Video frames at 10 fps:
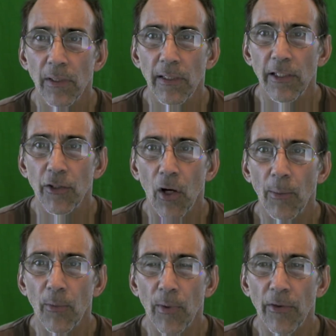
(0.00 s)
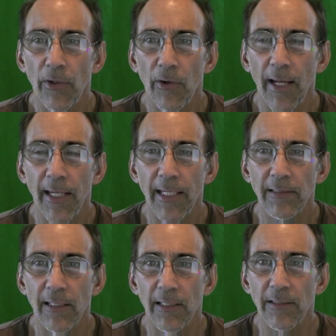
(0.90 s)
to determine whether your
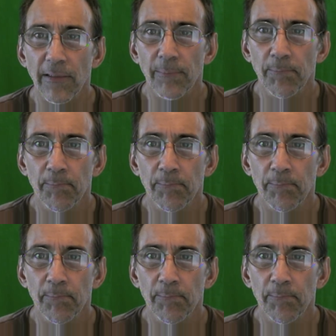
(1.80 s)
headaches is